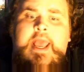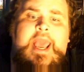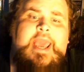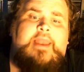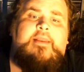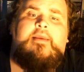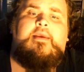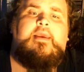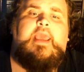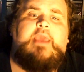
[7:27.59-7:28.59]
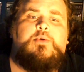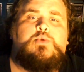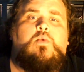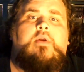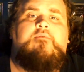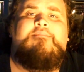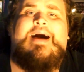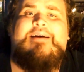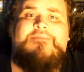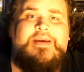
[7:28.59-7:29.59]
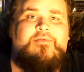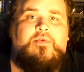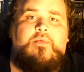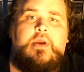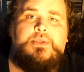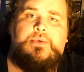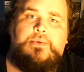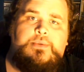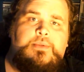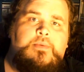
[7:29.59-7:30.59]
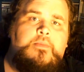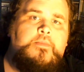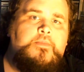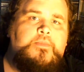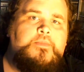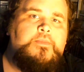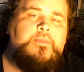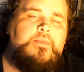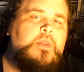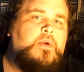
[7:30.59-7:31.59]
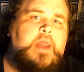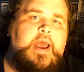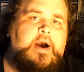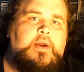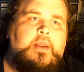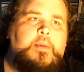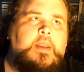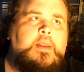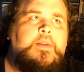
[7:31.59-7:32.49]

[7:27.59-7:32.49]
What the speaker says: and he was one of my favorite wrestlers, no doubt. I mean,